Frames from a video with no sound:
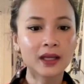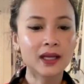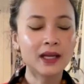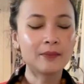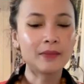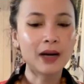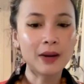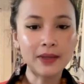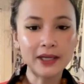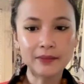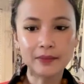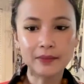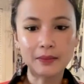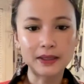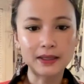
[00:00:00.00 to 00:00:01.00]
Mama and
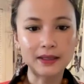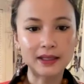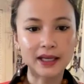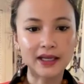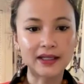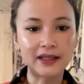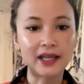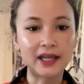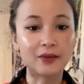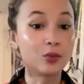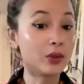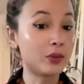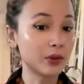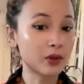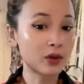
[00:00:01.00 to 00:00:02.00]
Baba said that we
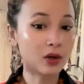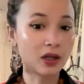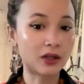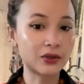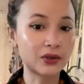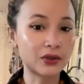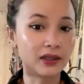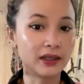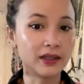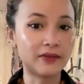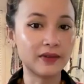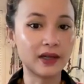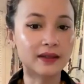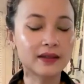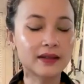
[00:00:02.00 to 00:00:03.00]
were called to live
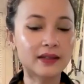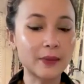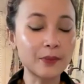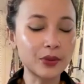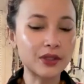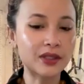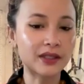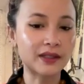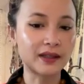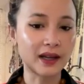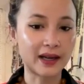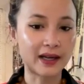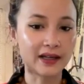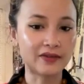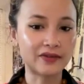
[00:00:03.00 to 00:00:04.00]
a separated
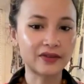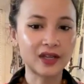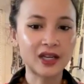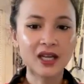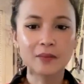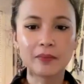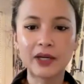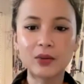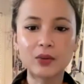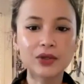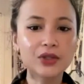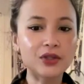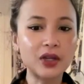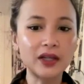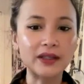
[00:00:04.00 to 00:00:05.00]
life, but it was
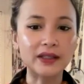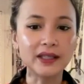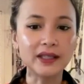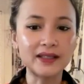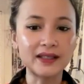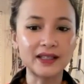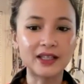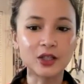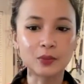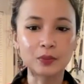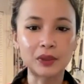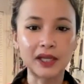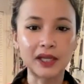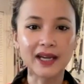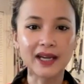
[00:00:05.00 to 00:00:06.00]
not easy to
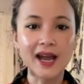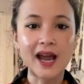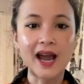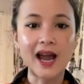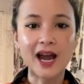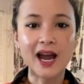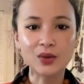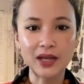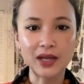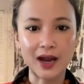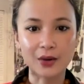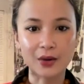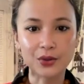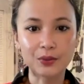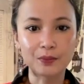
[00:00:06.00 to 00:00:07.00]
play house
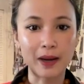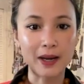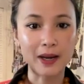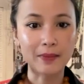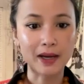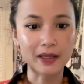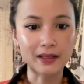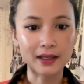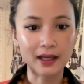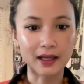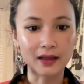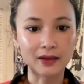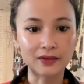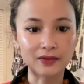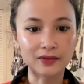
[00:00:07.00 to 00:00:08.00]
house by
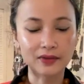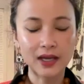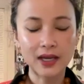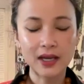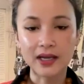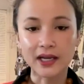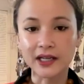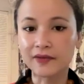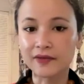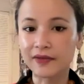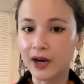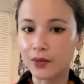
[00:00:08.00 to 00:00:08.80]
myself. And if I